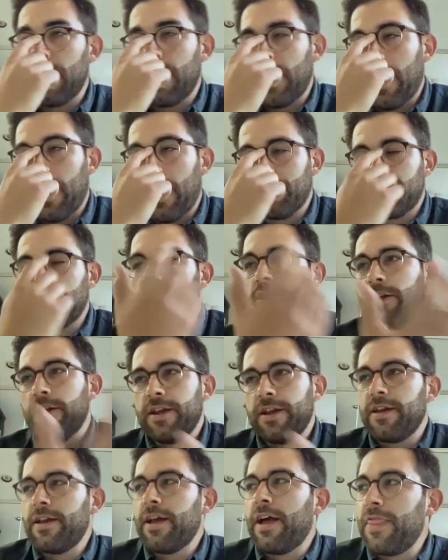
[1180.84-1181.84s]
yeah,
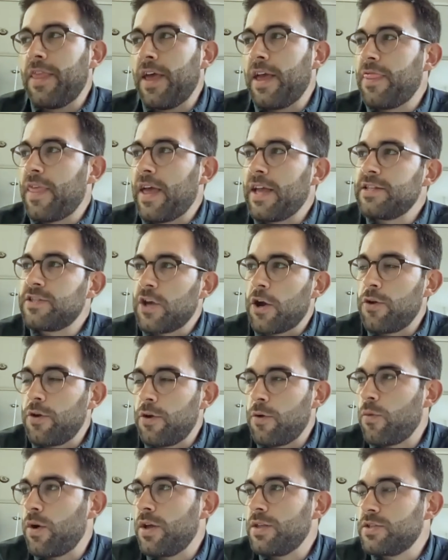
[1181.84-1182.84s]
absolutely, and they don't
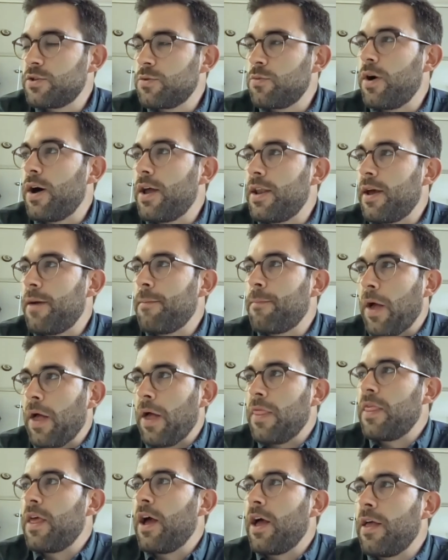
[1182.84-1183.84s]
at 1 to 1.
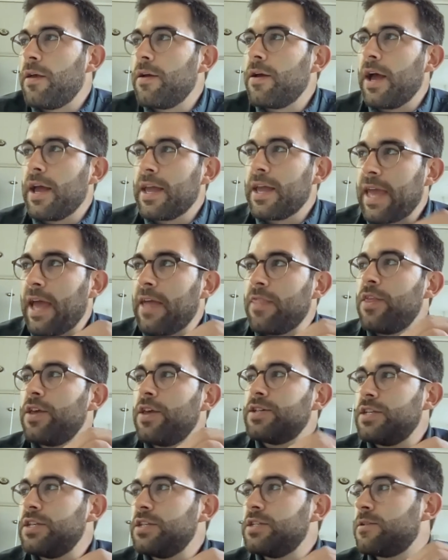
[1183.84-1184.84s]
But again,
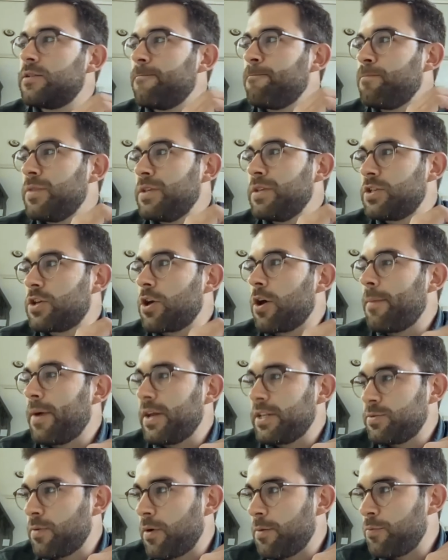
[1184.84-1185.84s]
this is going
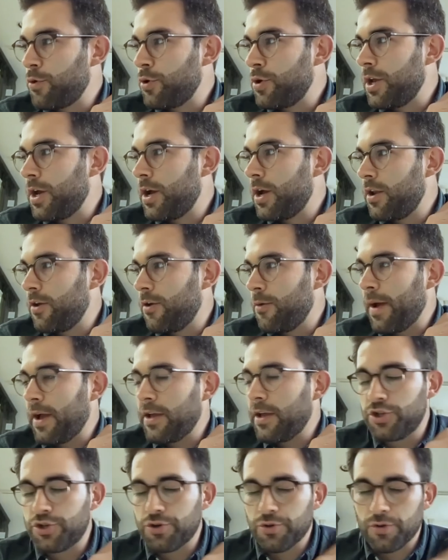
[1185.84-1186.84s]
back to my point earlier about
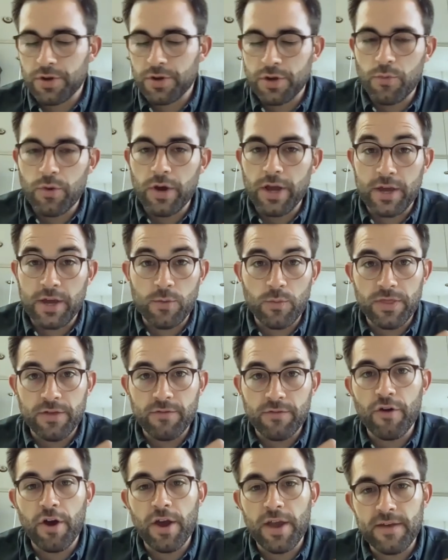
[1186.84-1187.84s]
ensuring you're working with the
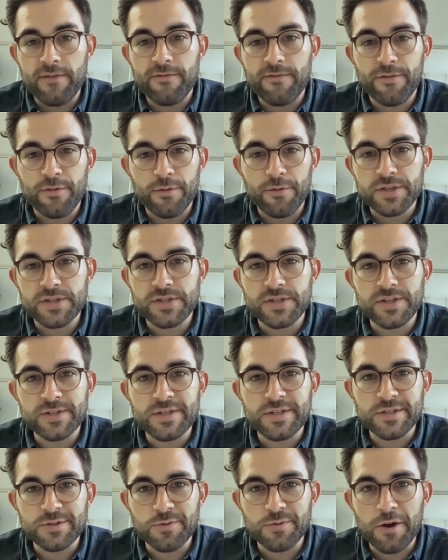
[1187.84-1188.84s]
right
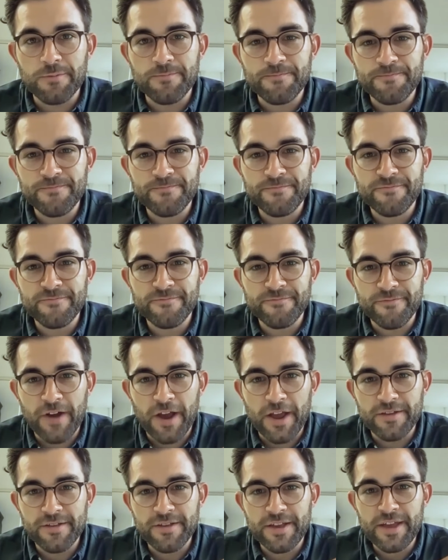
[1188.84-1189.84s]
influencers as well,
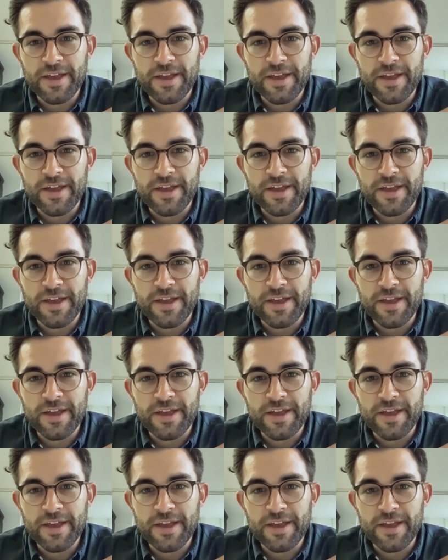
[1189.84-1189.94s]
right?